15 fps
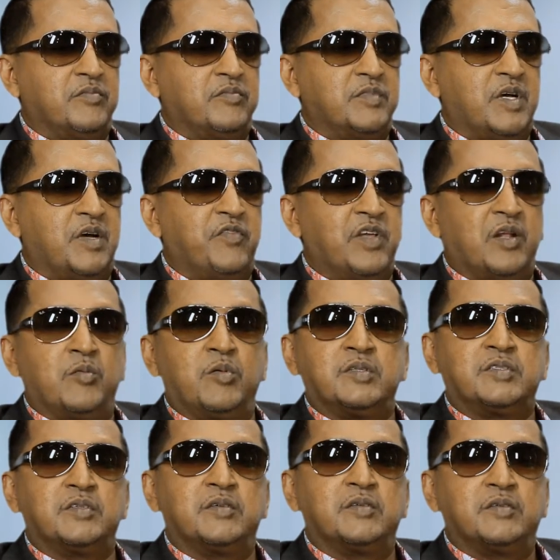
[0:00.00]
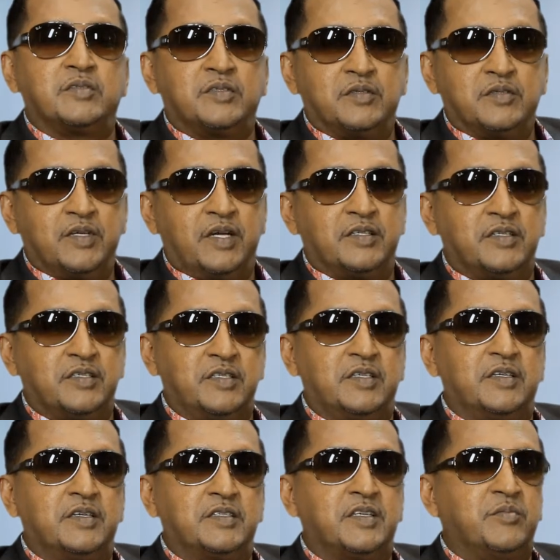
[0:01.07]
available to
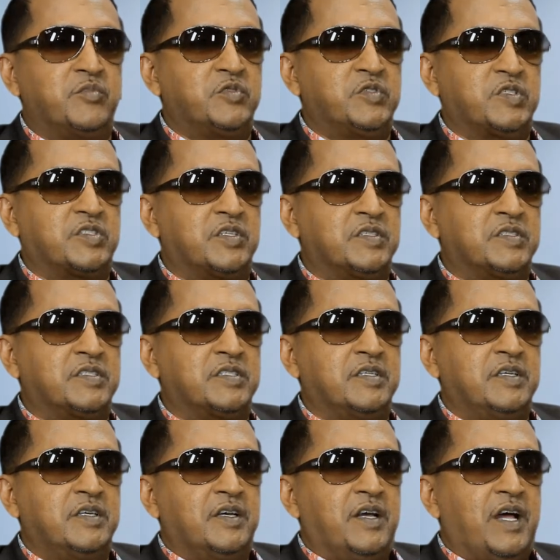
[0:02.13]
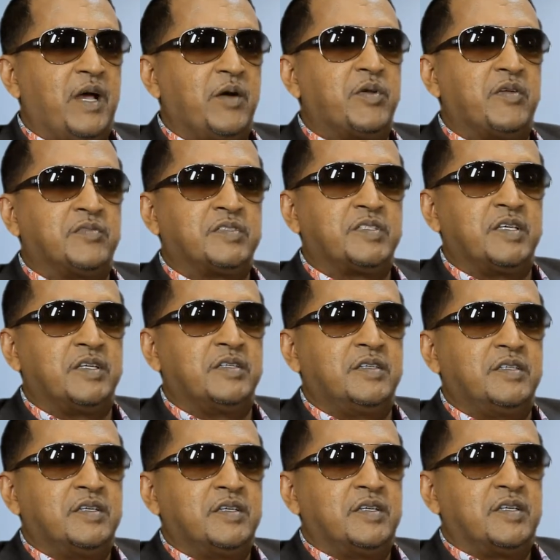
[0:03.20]
entertainers and musicians, I would have said
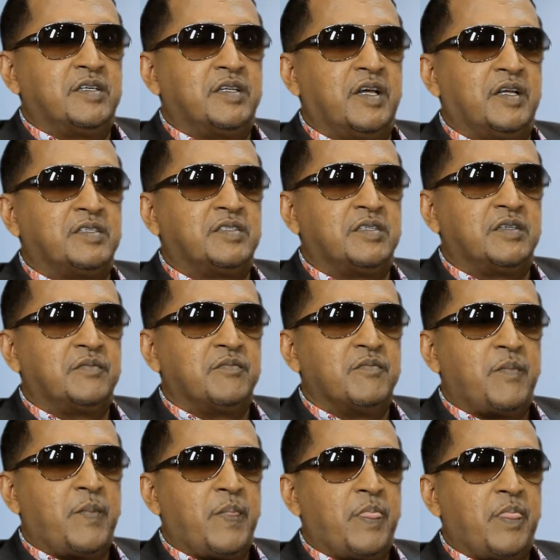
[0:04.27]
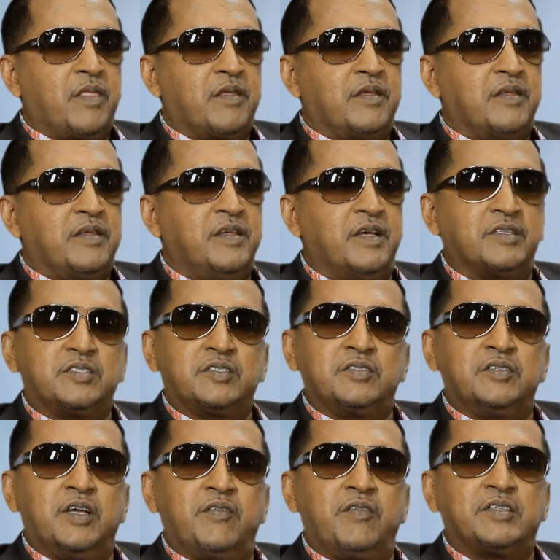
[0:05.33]
that yes,
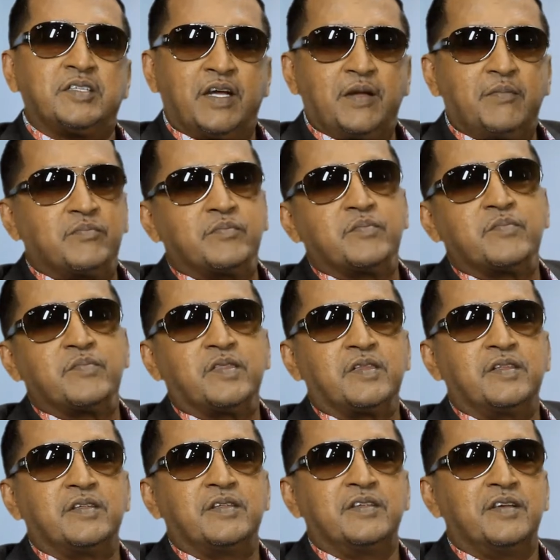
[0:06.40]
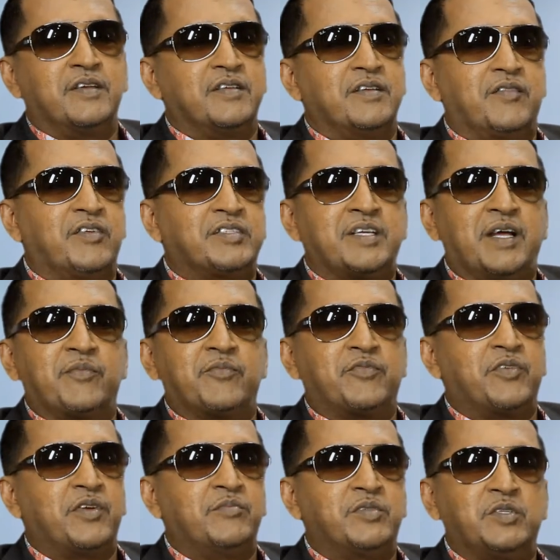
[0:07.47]
you have a time, you have a time
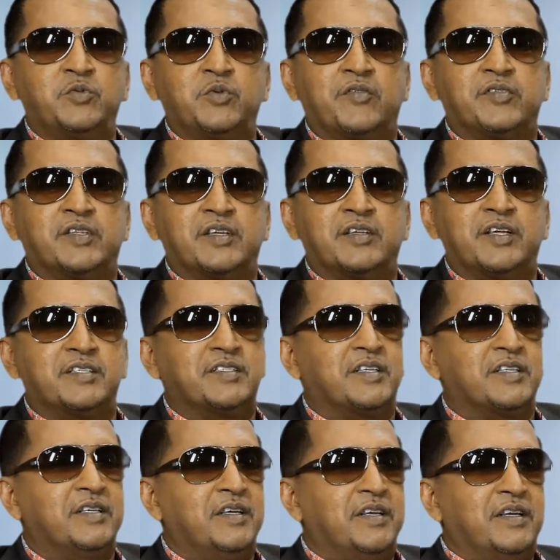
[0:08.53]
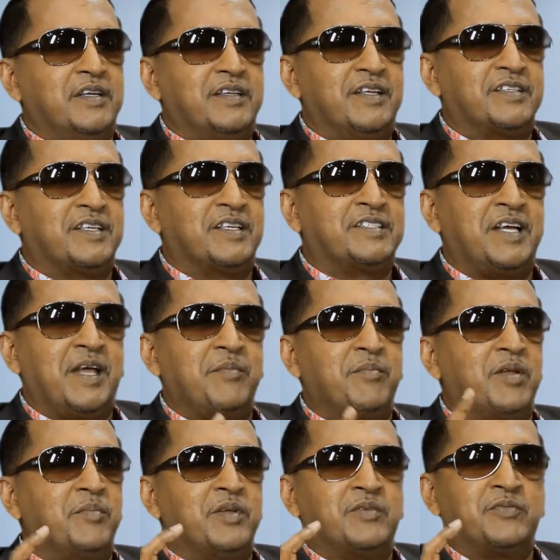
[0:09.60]
frame to do everything. There's a time
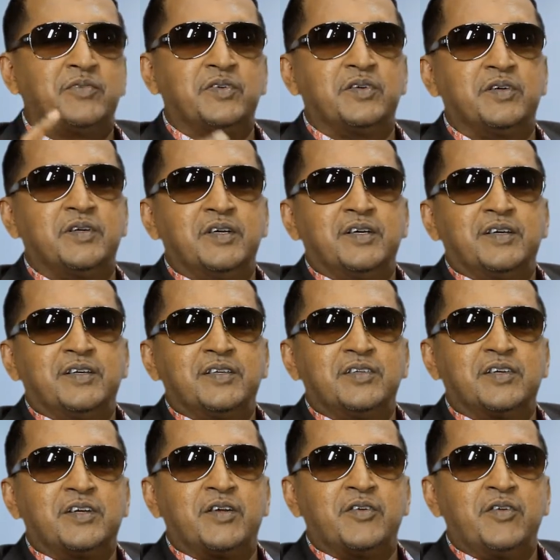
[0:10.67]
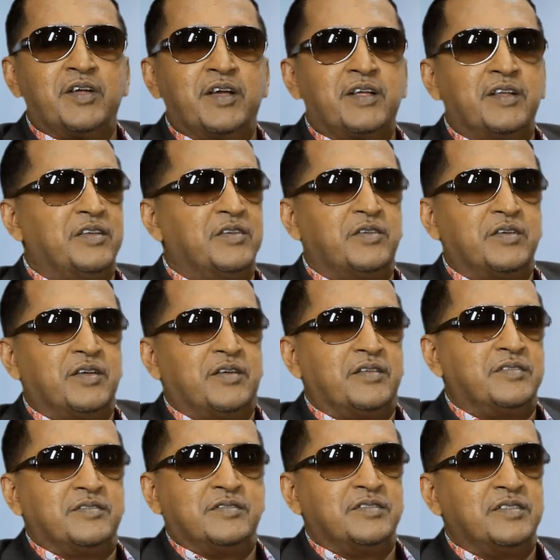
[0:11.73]
limit for your career.
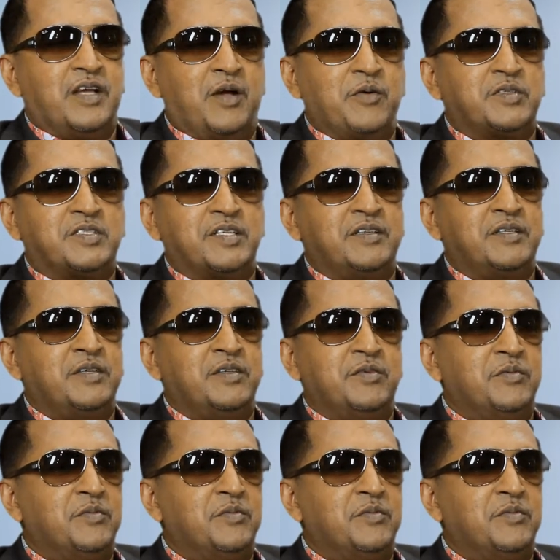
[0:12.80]
I would say that